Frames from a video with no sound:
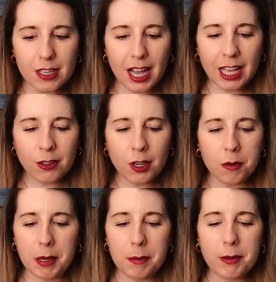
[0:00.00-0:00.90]
I don't know,
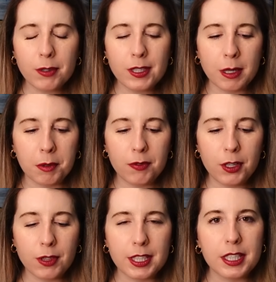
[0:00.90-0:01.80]
maybe for some of
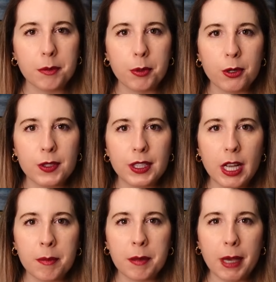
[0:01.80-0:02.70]
you, this is a person
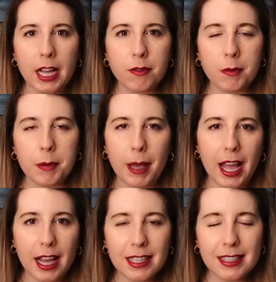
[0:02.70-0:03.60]
coming back from the
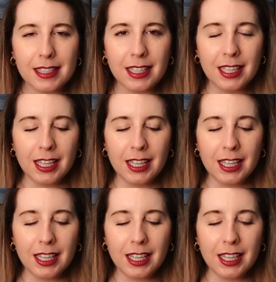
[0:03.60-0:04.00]
past.